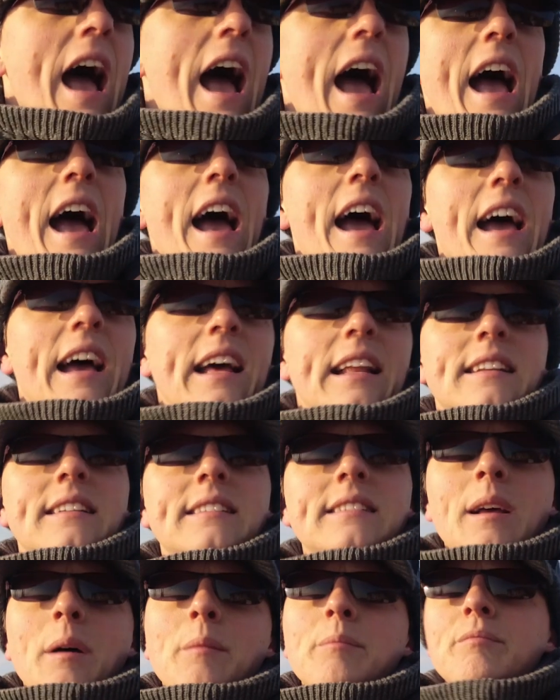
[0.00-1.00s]
And
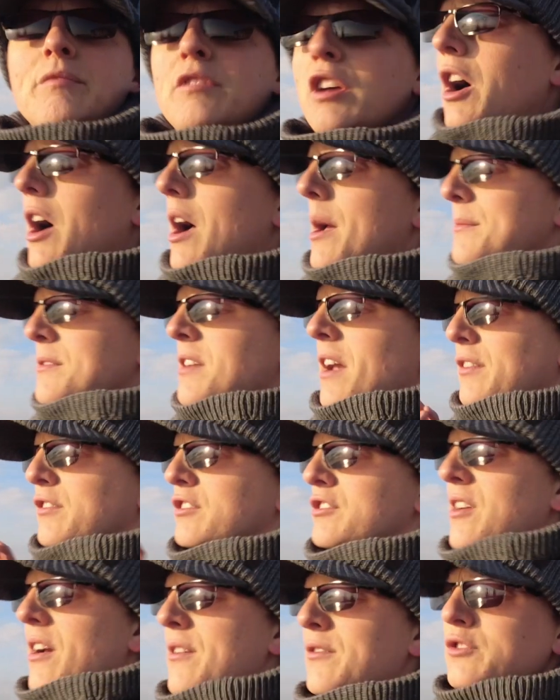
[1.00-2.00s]
sometimes you have
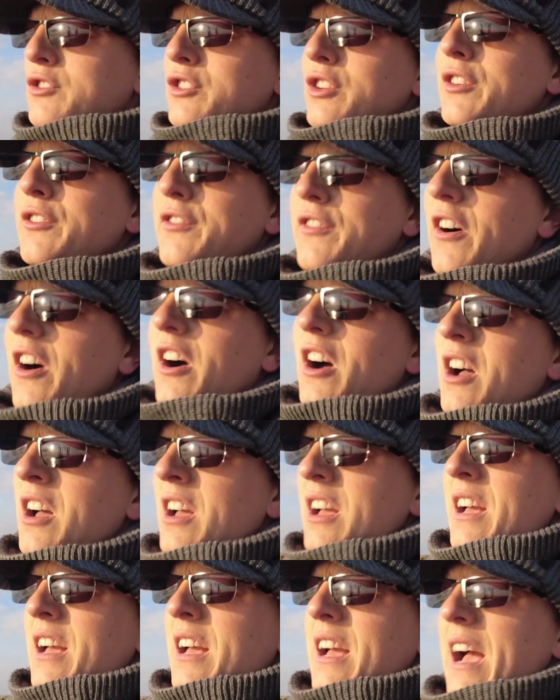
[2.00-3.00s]
to travel too far,
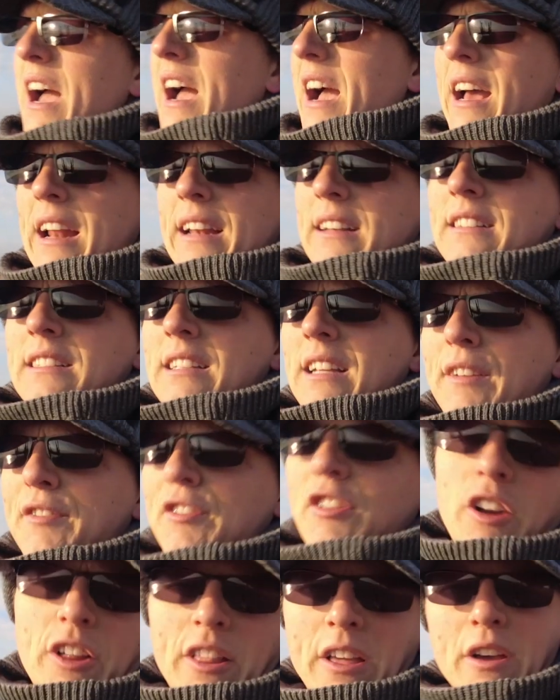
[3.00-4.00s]
and if
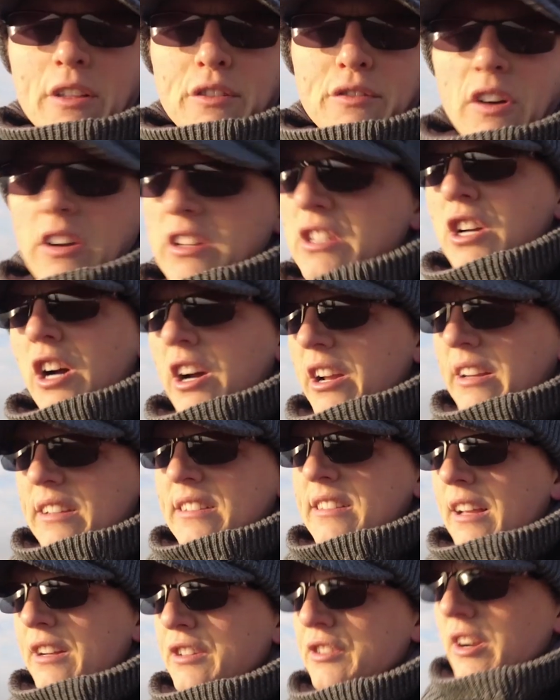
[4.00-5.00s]
you're not there at the right tide,
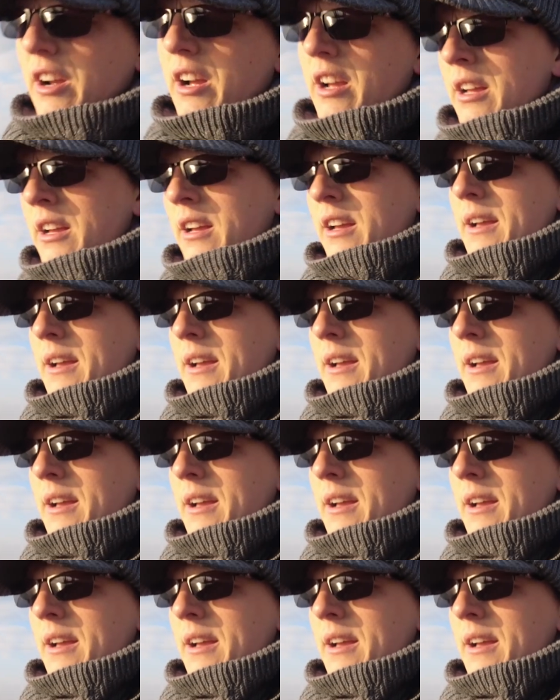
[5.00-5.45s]
etc.,